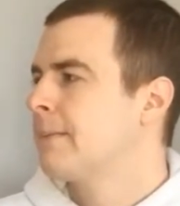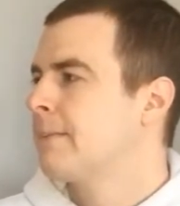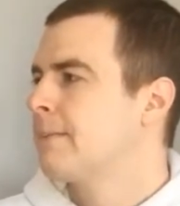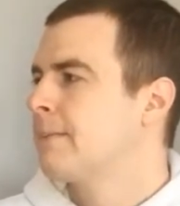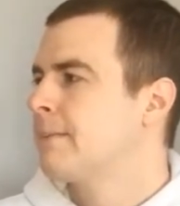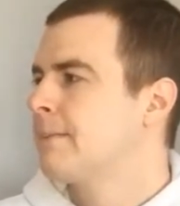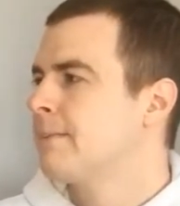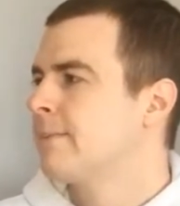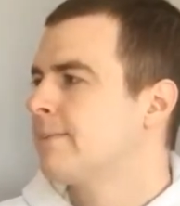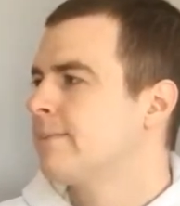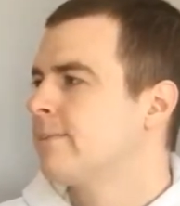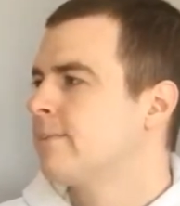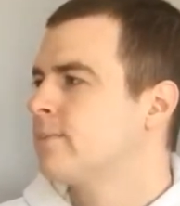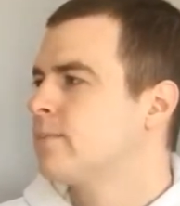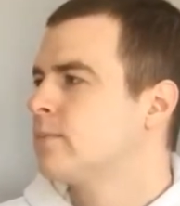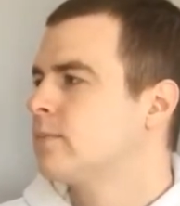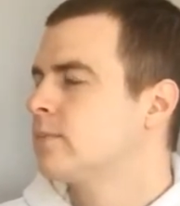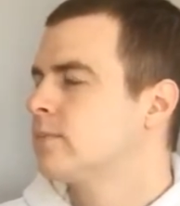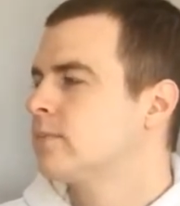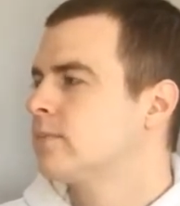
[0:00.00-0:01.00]

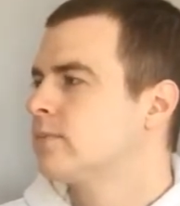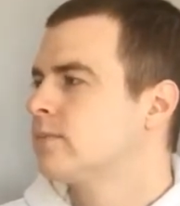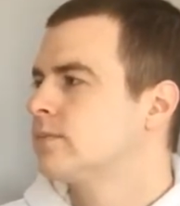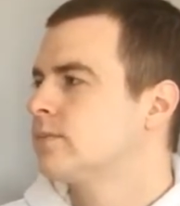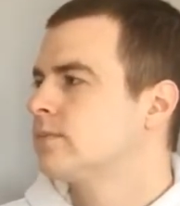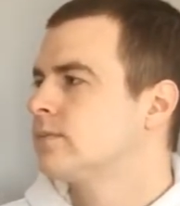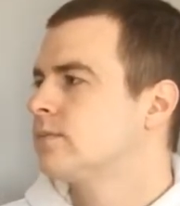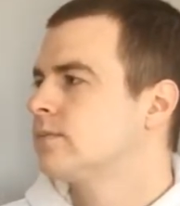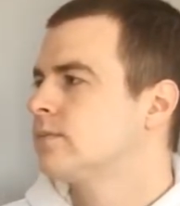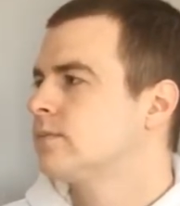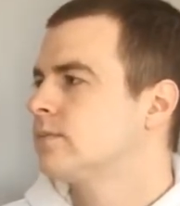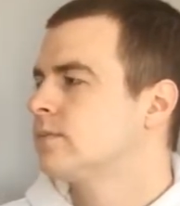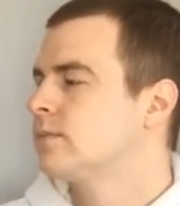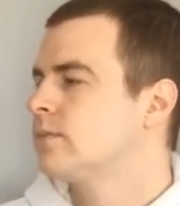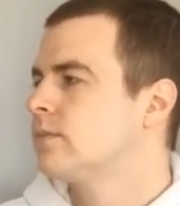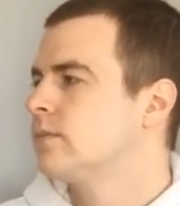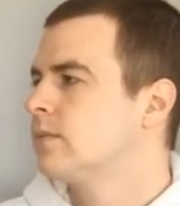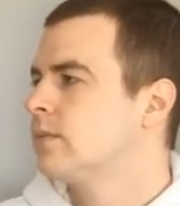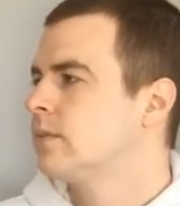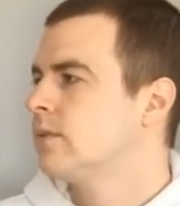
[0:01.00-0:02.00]

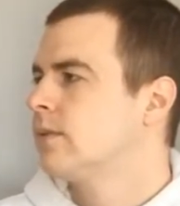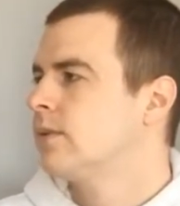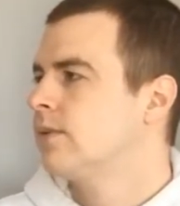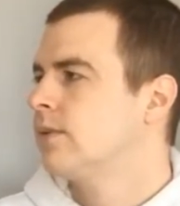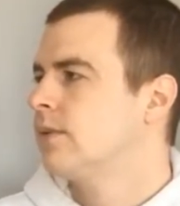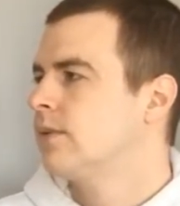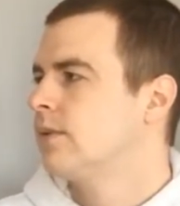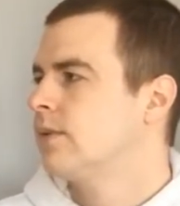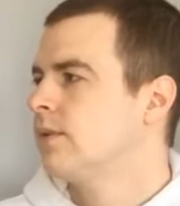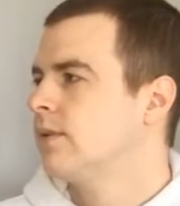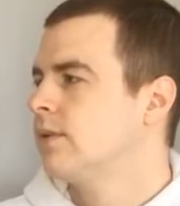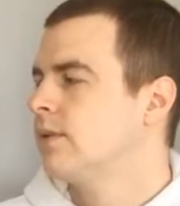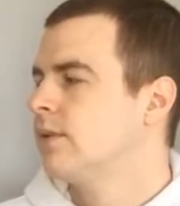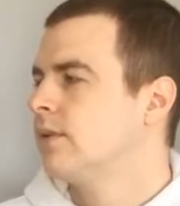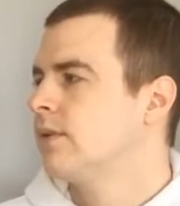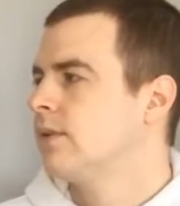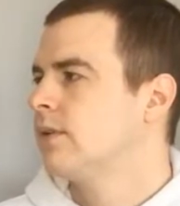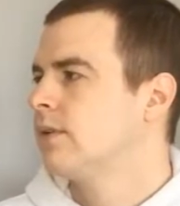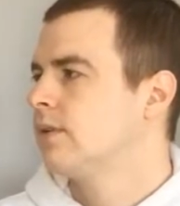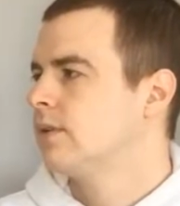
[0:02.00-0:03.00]

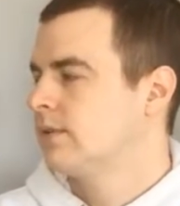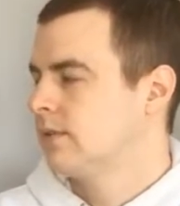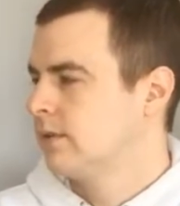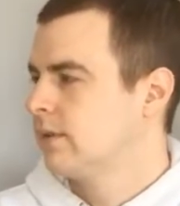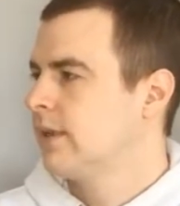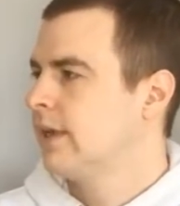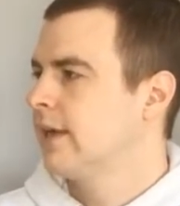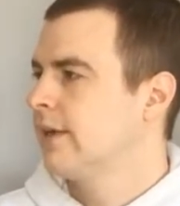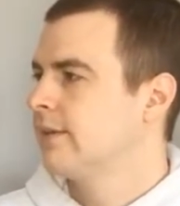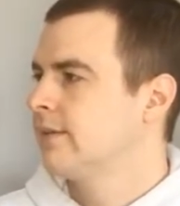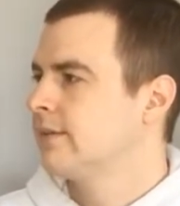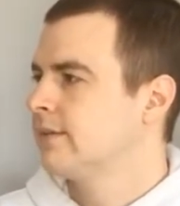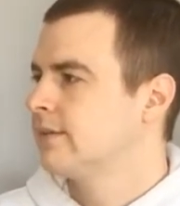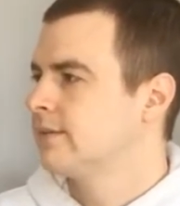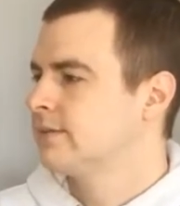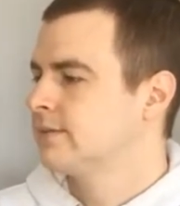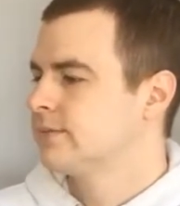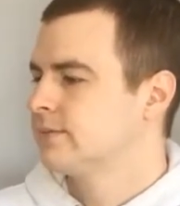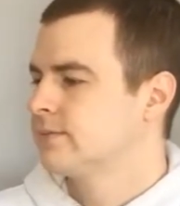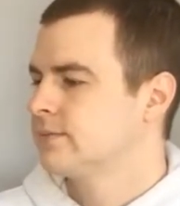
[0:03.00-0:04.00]

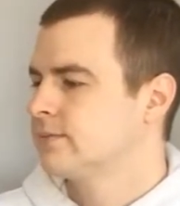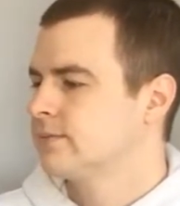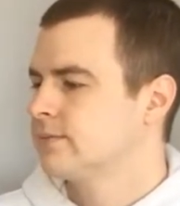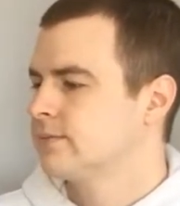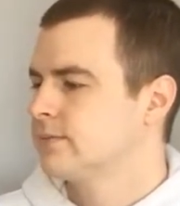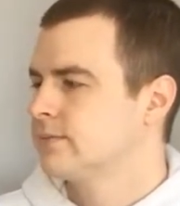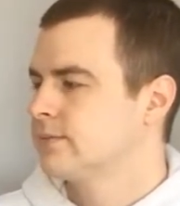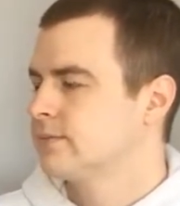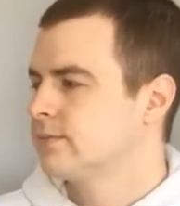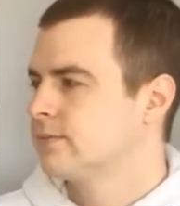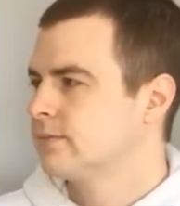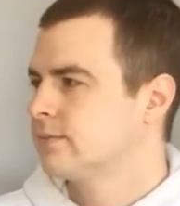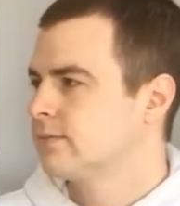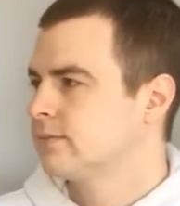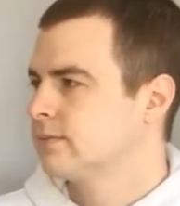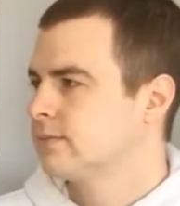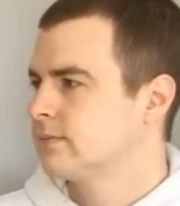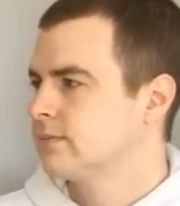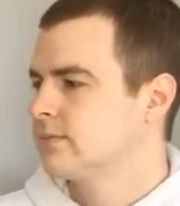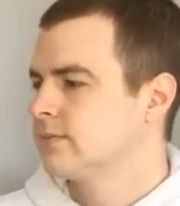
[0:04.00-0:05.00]

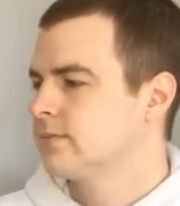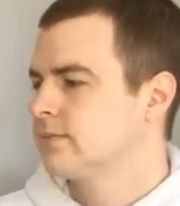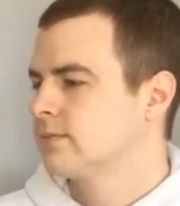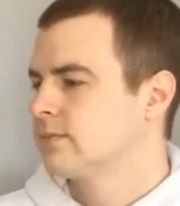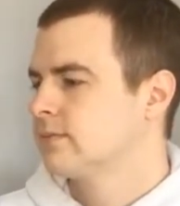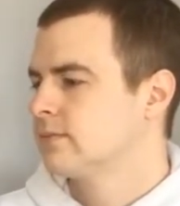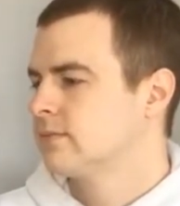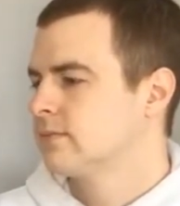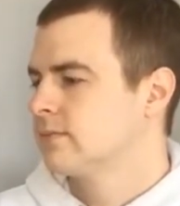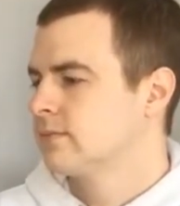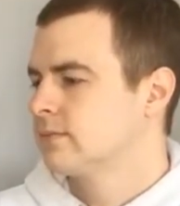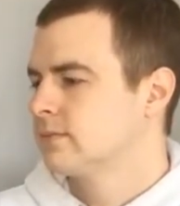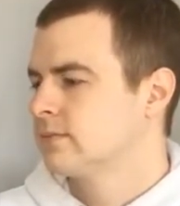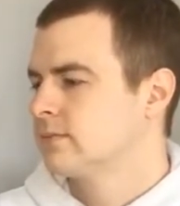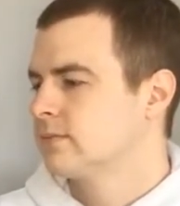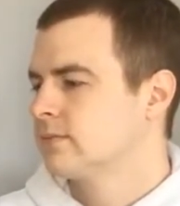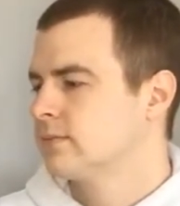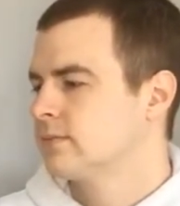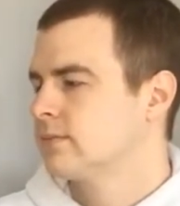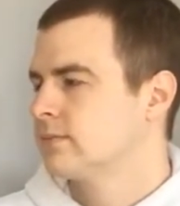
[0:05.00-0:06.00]

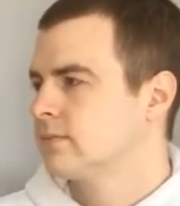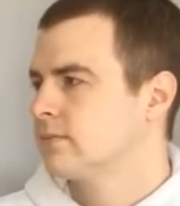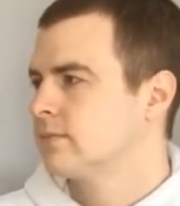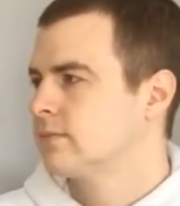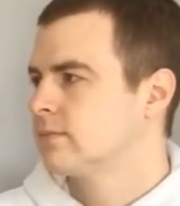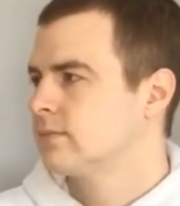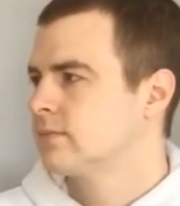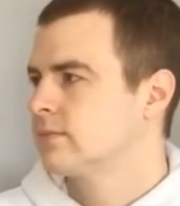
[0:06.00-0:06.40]
[no speech]